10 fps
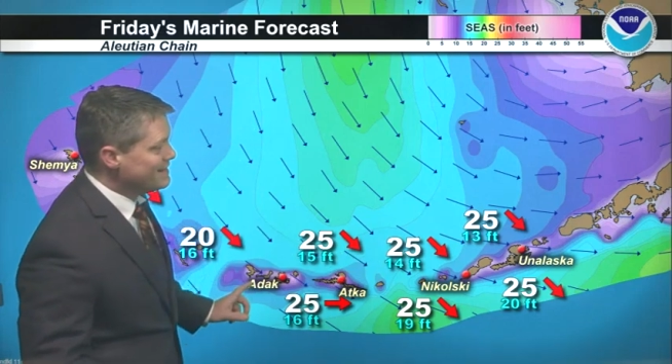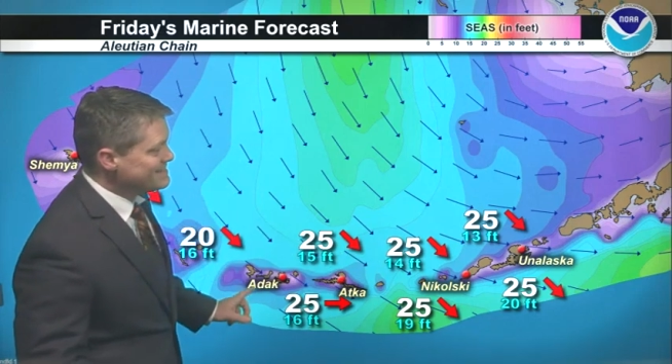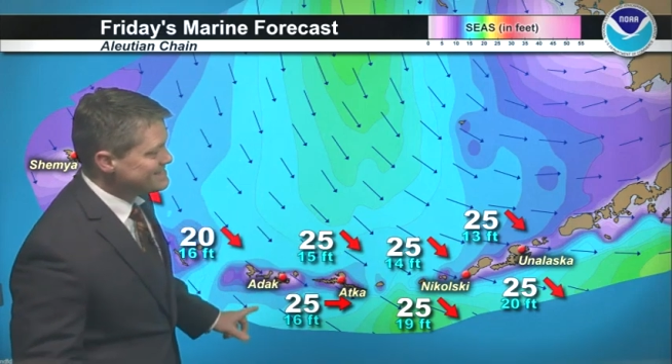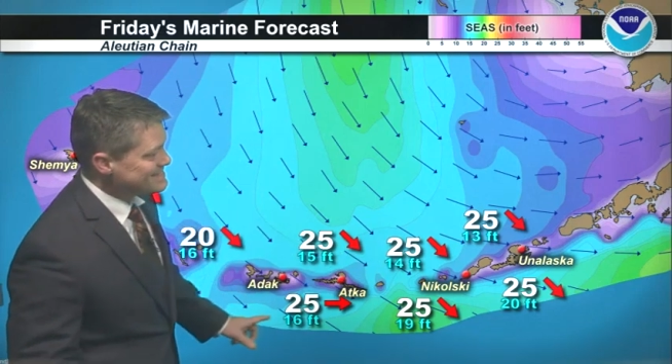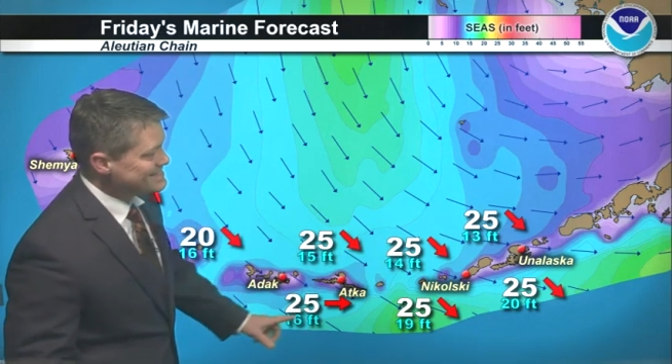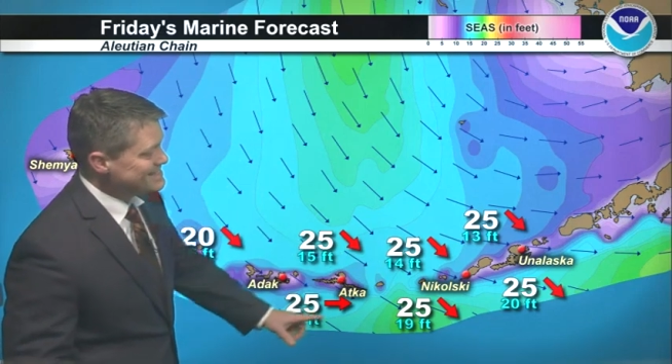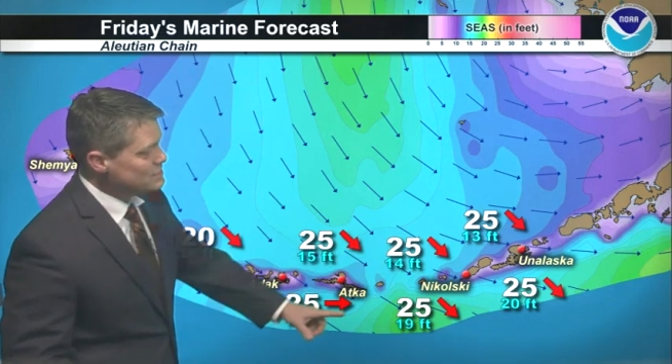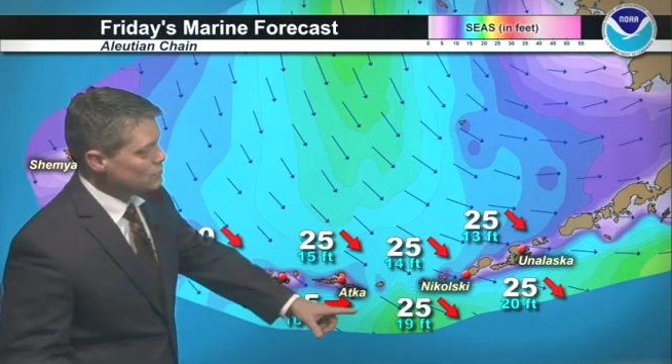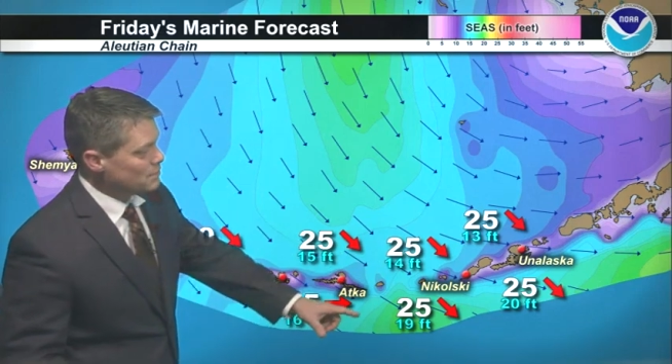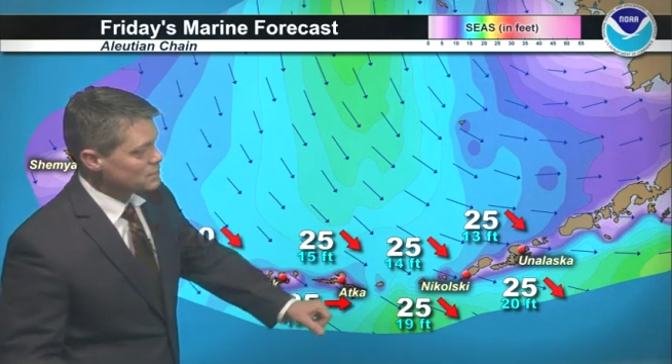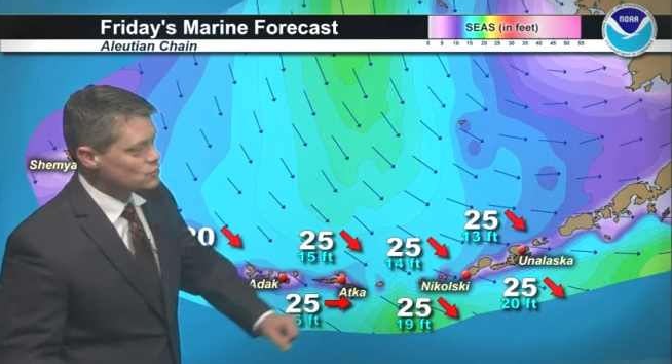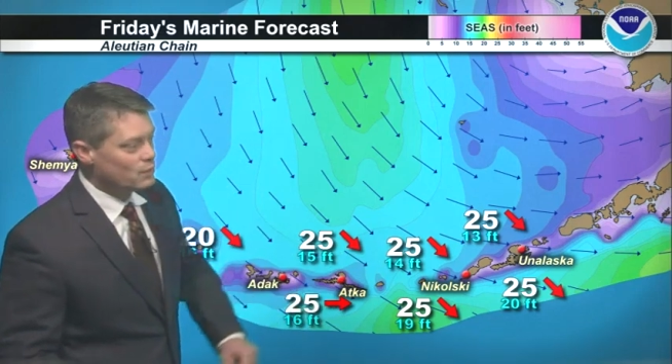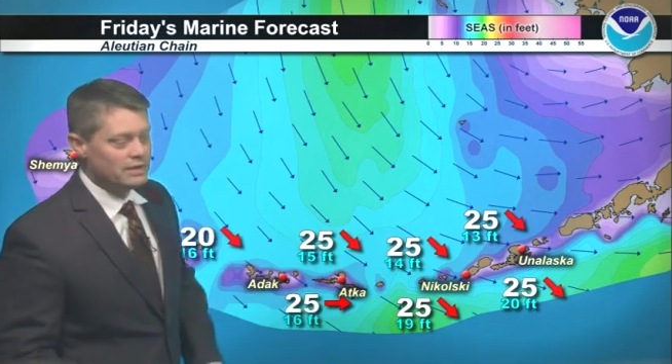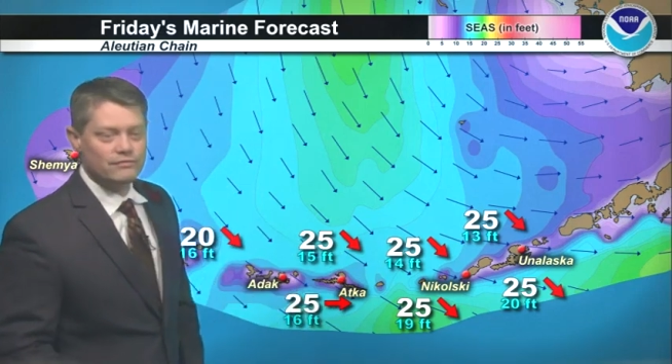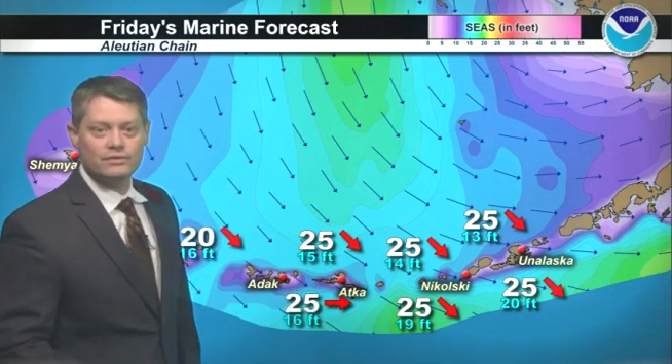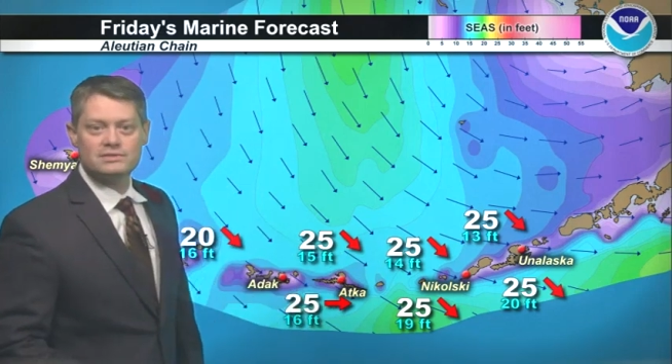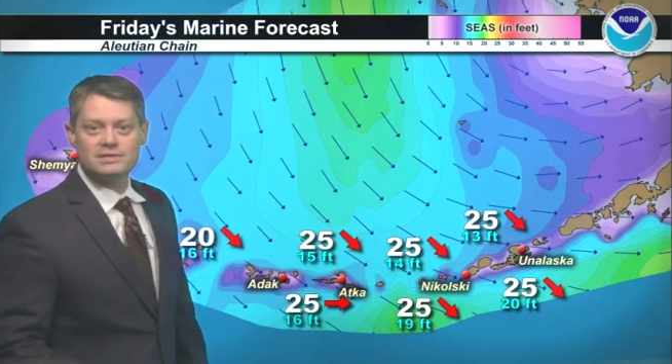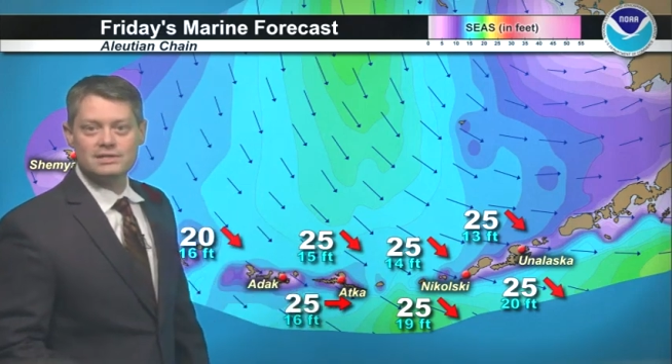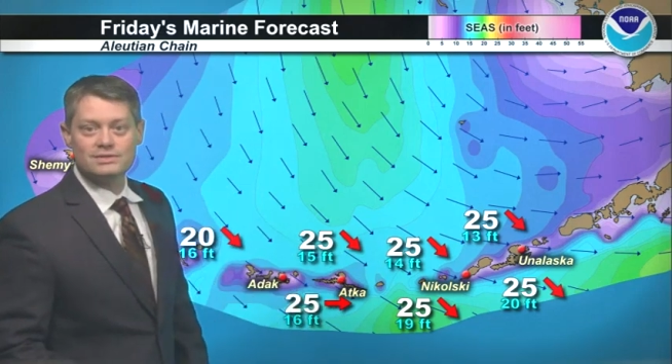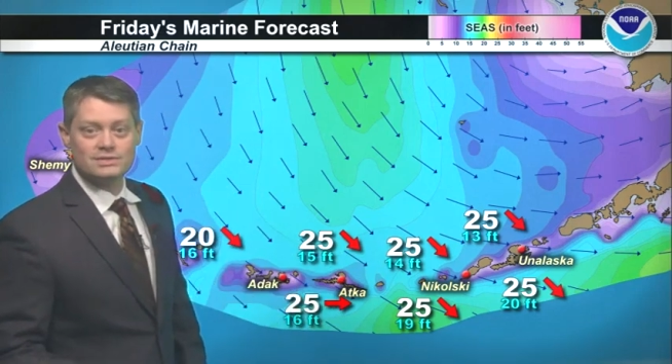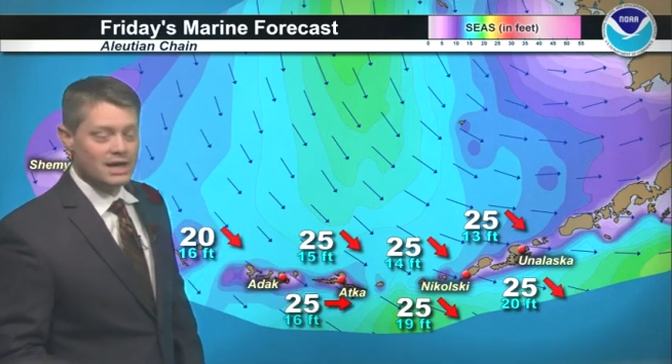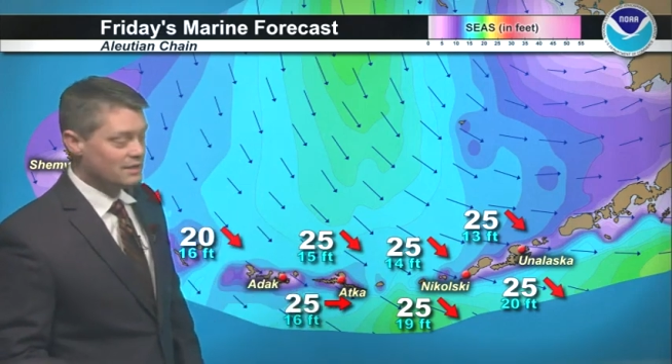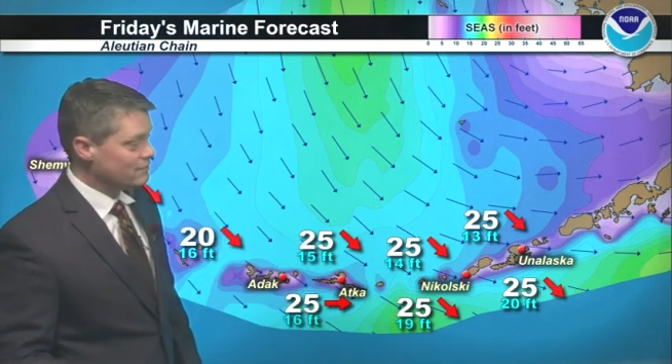16 to almost 20-foot seas south